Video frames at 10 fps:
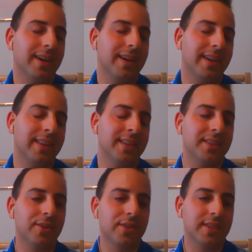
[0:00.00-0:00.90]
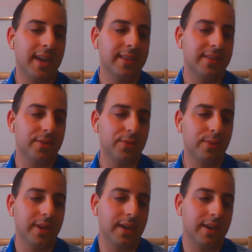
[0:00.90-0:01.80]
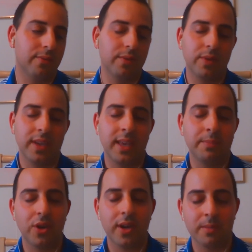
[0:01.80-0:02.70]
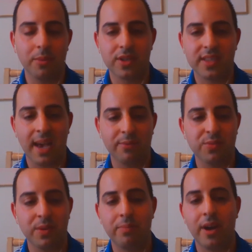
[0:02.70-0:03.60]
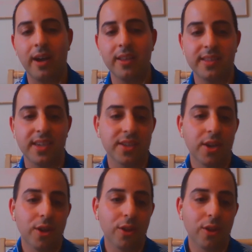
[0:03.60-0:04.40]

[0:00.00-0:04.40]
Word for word: uh, and this goes on to, uh, we keep talking about establishment politics.